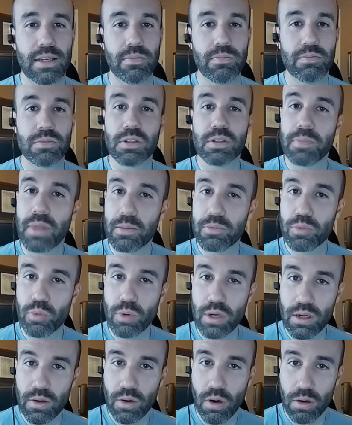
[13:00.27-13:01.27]
Sometimes
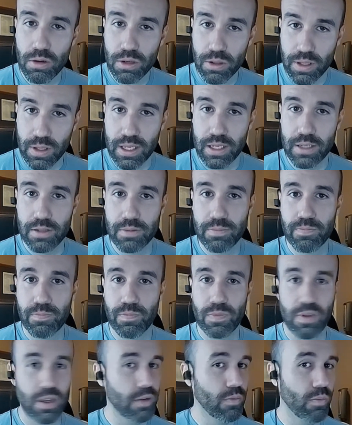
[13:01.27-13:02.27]
we are to lead,
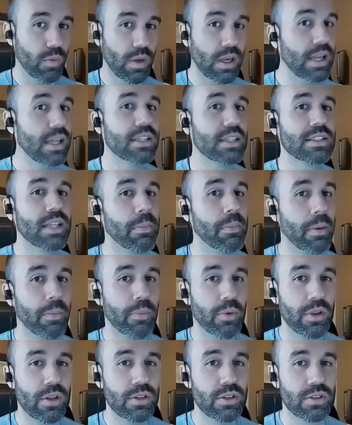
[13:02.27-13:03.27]
and we need to step up
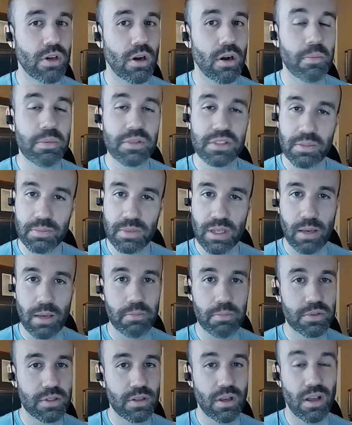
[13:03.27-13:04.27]
when those are, but
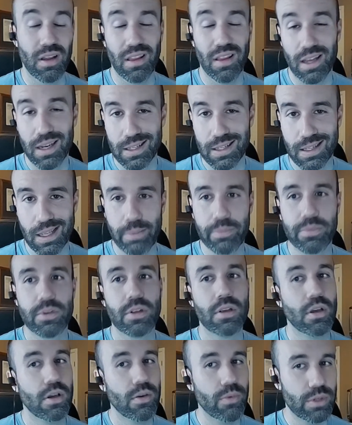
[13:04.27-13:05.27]
sometimes, a lot of times,
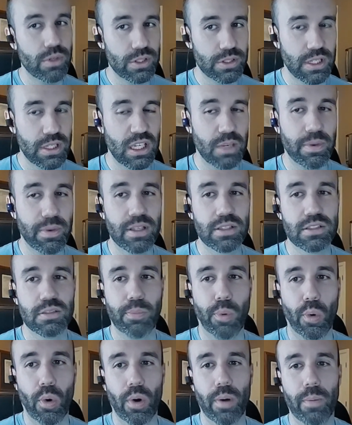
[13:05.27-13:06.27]
we just need to be in
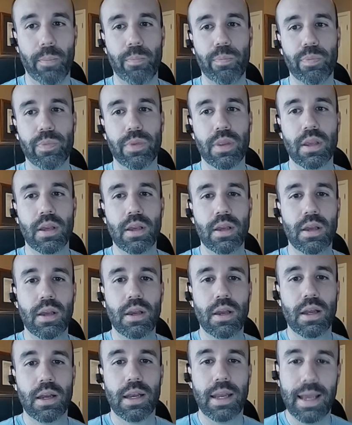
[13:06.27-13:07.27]
support.
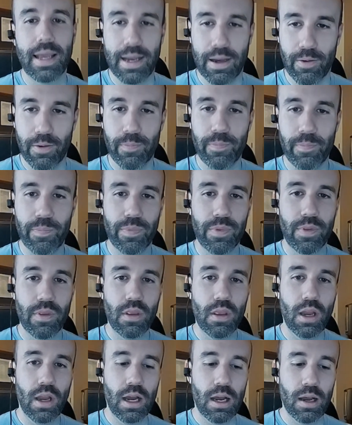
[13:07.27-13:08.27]
Now,
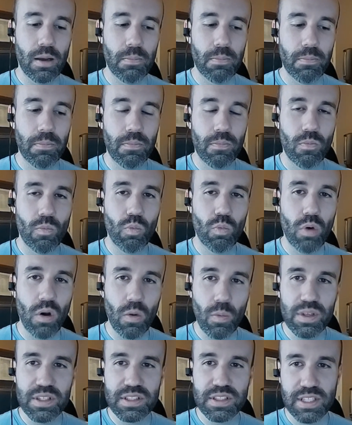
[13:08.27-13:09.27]
what
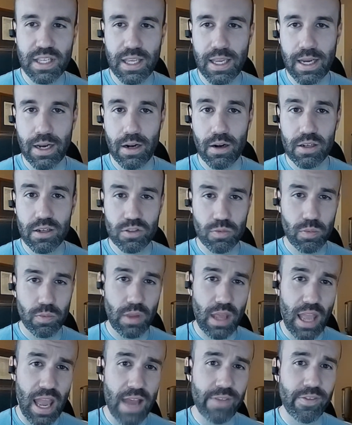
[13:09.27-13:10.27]
we see here is
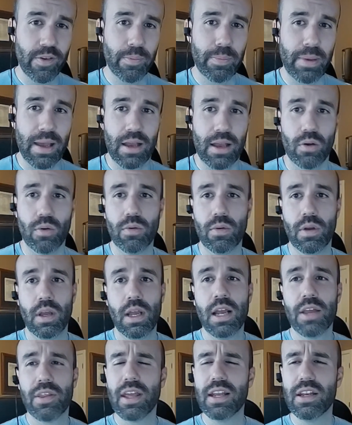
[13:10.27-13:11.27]
they have a battle.
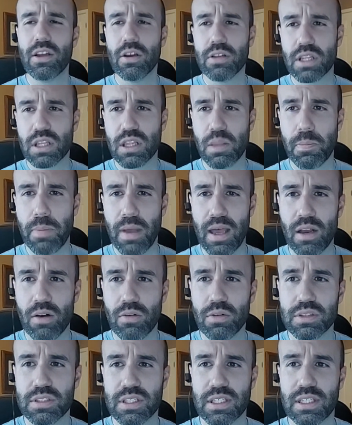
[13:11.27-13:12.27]
They note that the battle
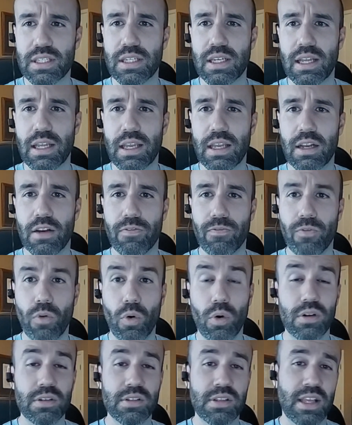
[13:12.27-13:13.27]
is in a
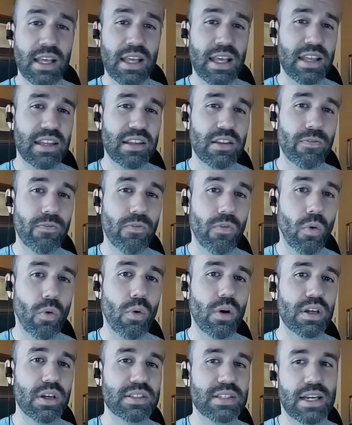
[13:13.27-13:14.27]
forest, and that the
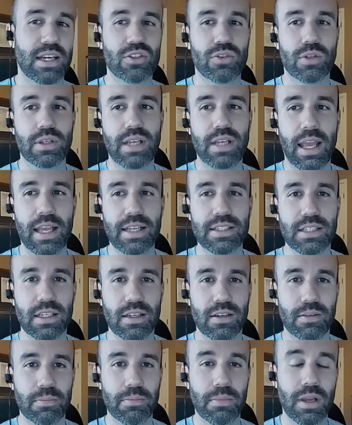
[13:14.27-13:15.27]
forest actually takes out